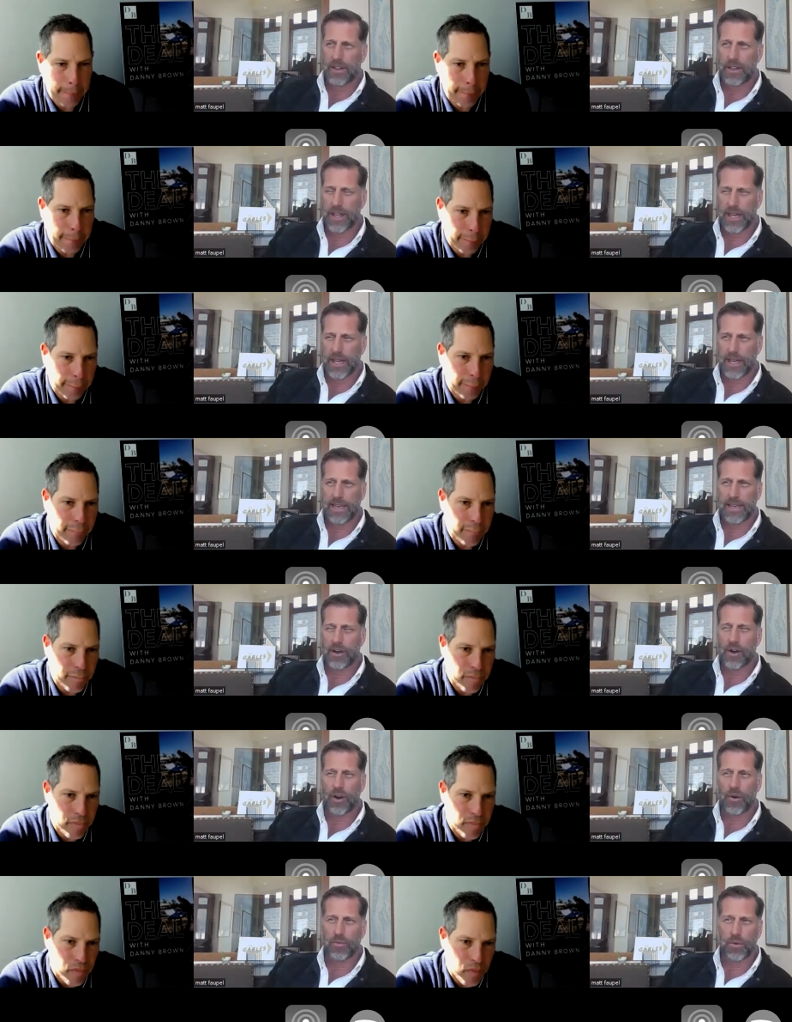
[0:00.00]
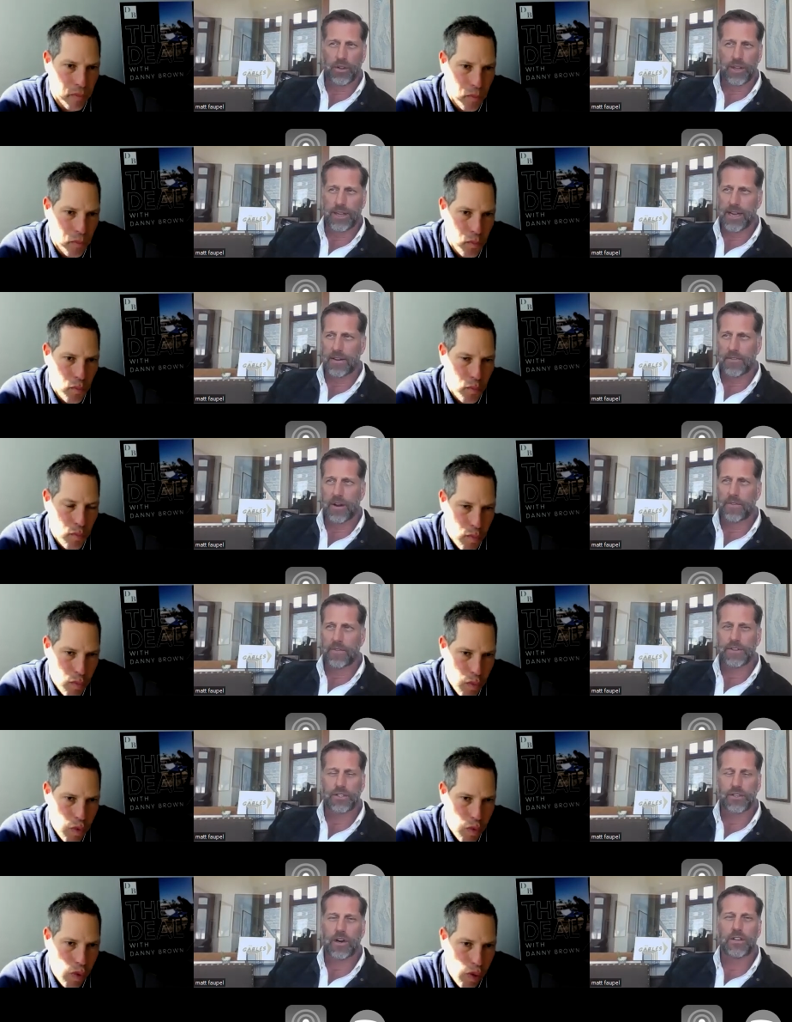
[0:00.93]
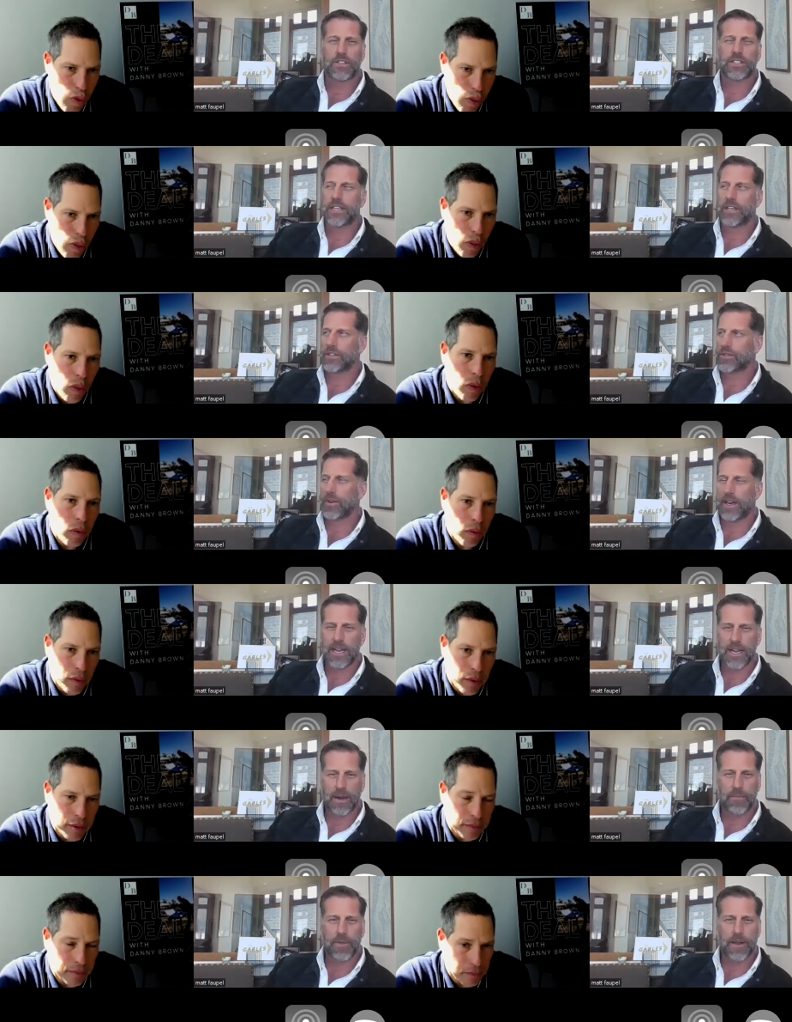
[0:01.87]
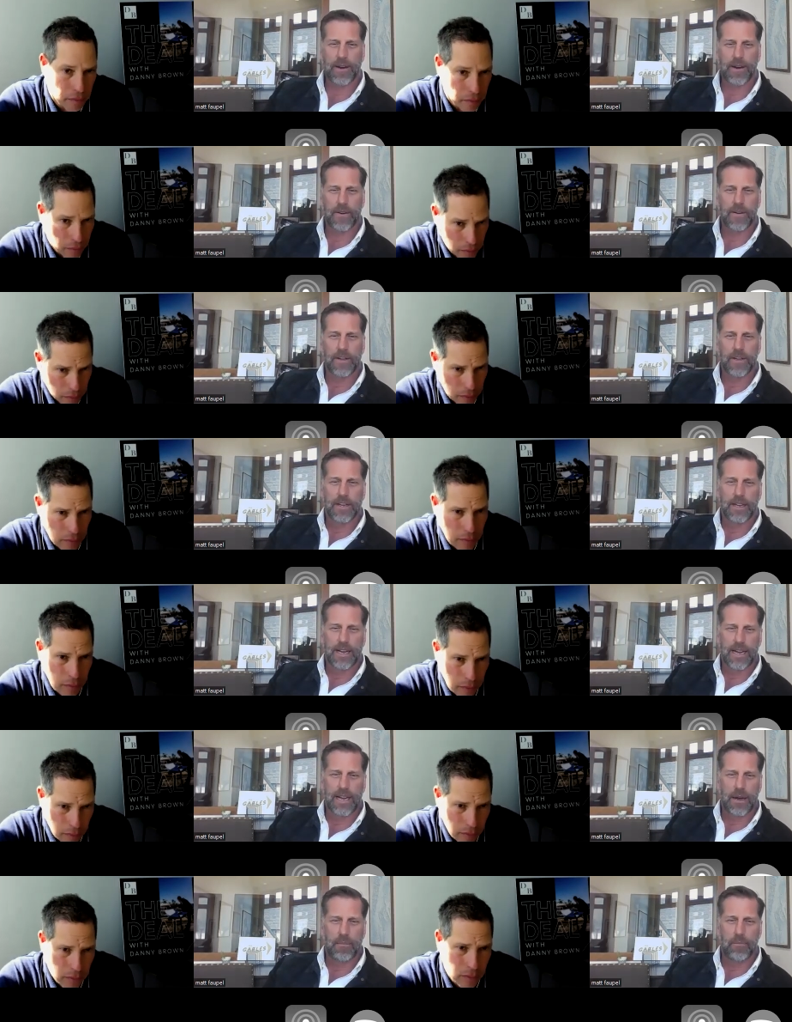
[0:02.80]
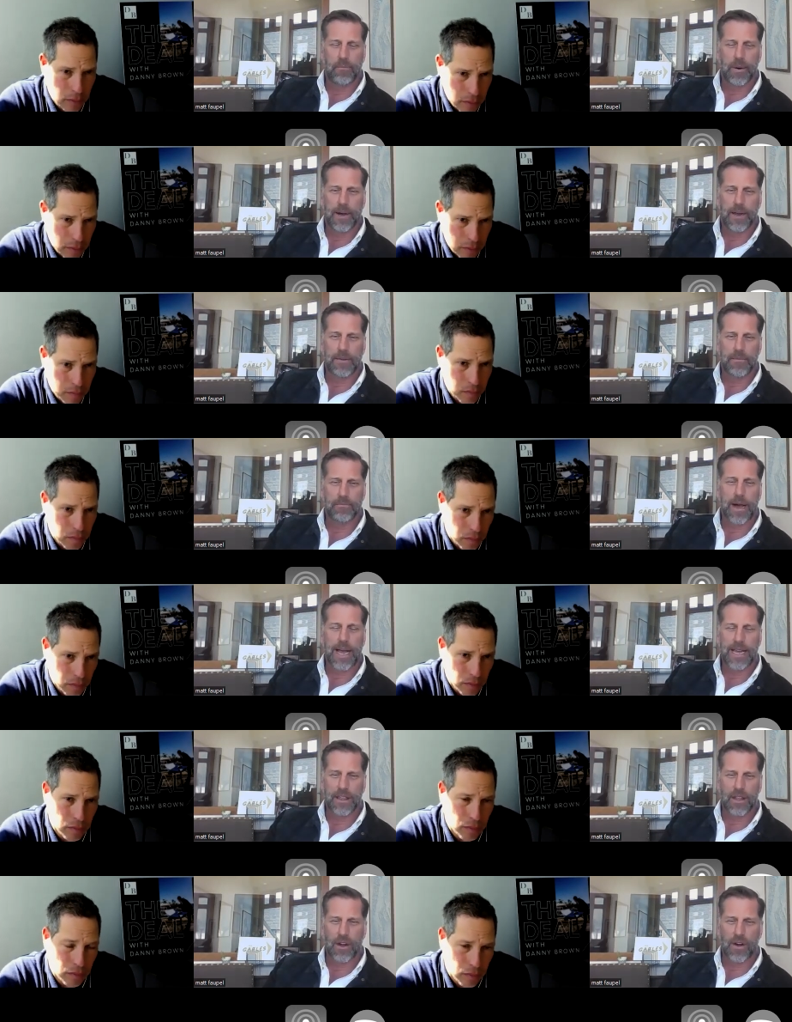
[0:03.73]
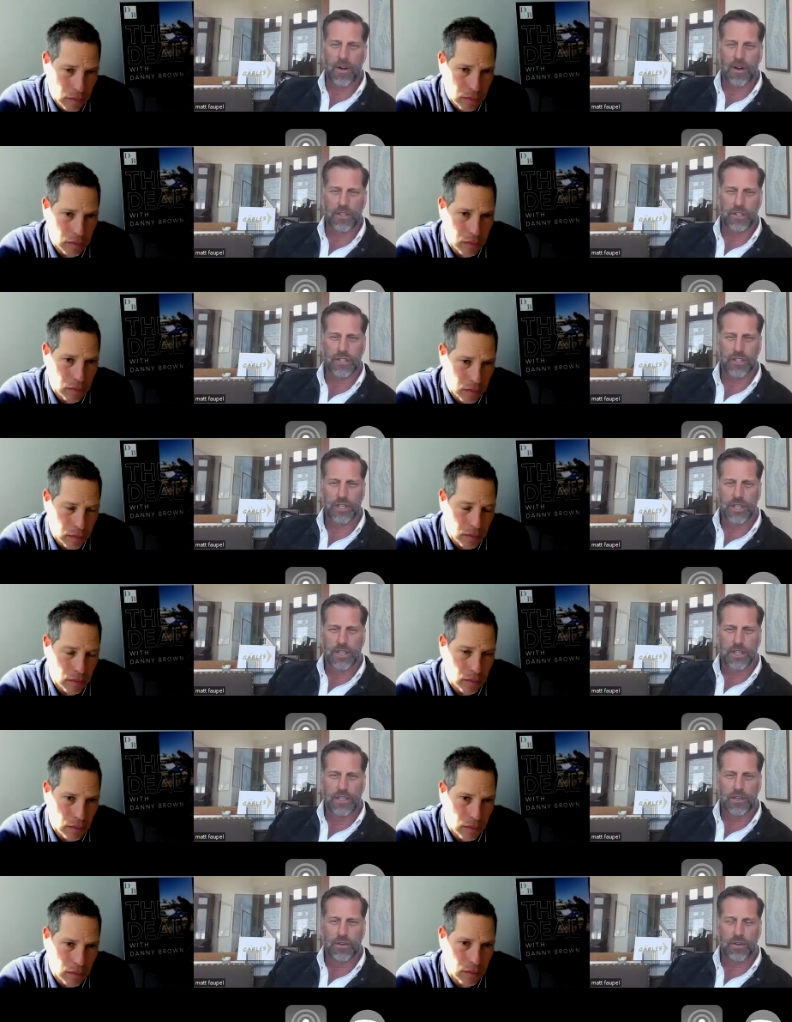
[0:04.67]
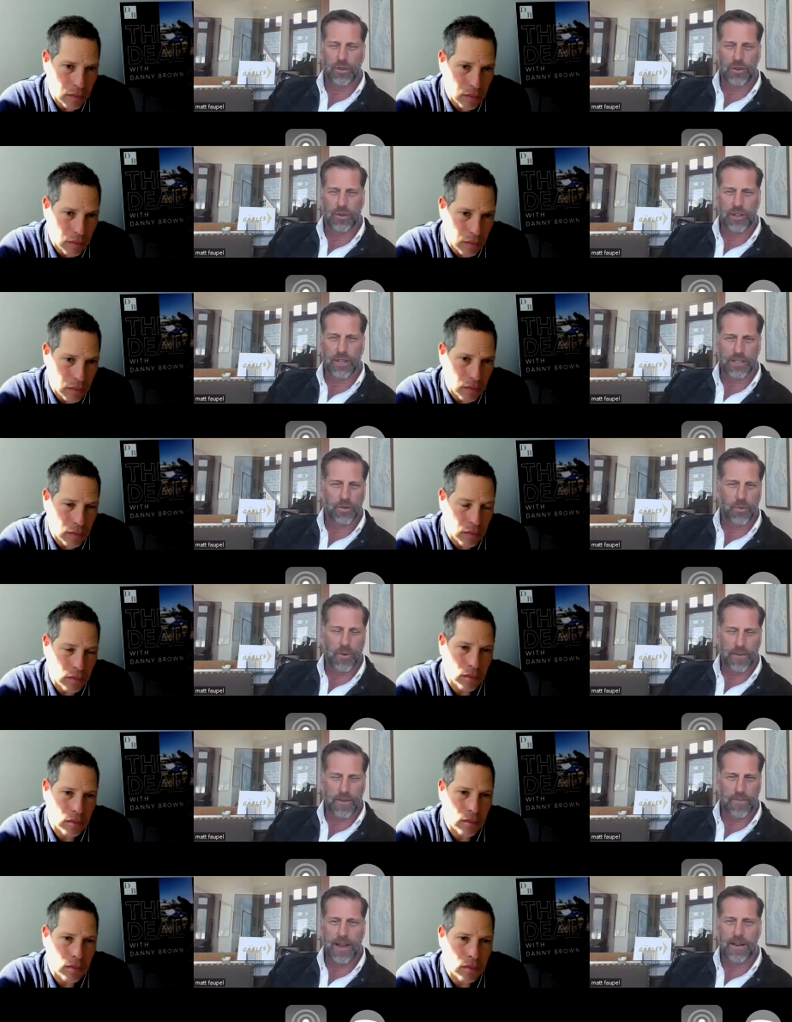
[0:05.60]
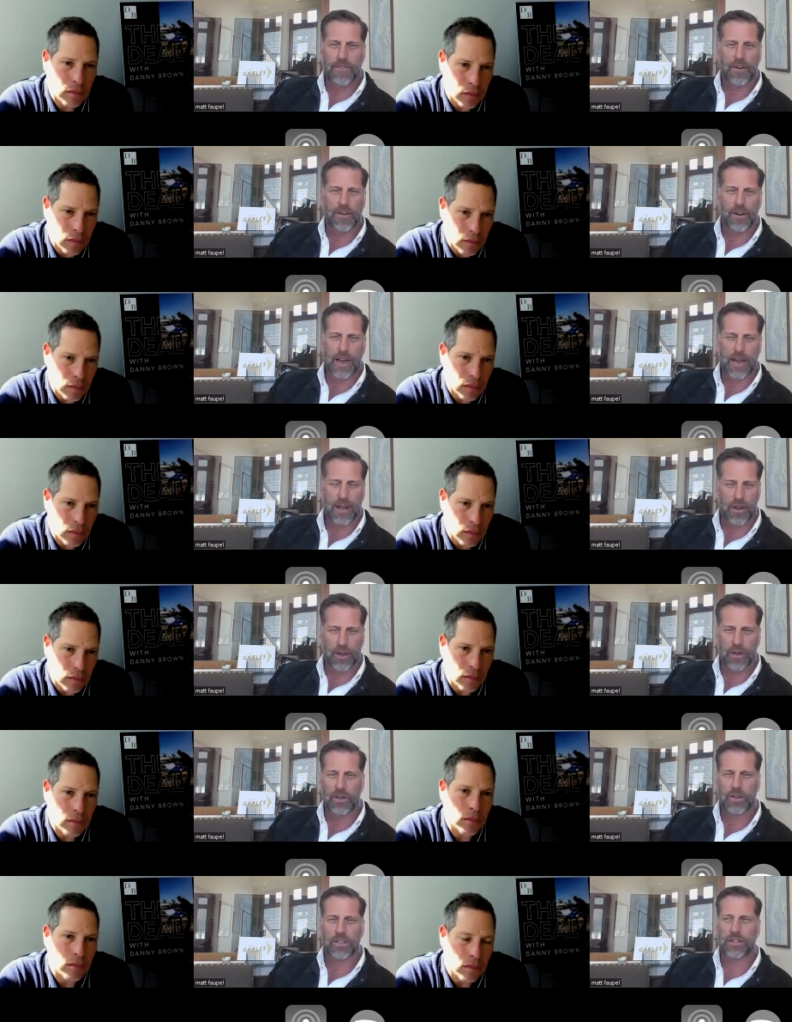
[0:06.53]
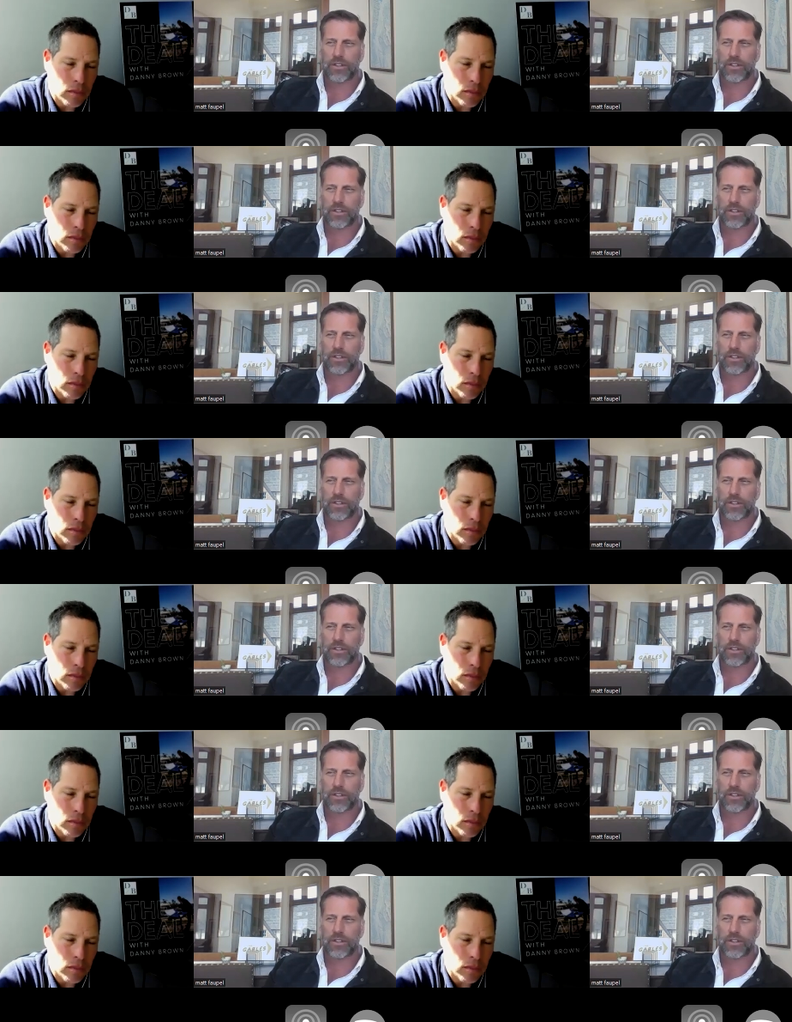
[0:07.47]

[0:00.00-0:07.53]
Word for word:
Speaker 1: that are really kind of off the charts that are trading up there, uh, but by and large, you know, you're in the twenty-five hundred dollars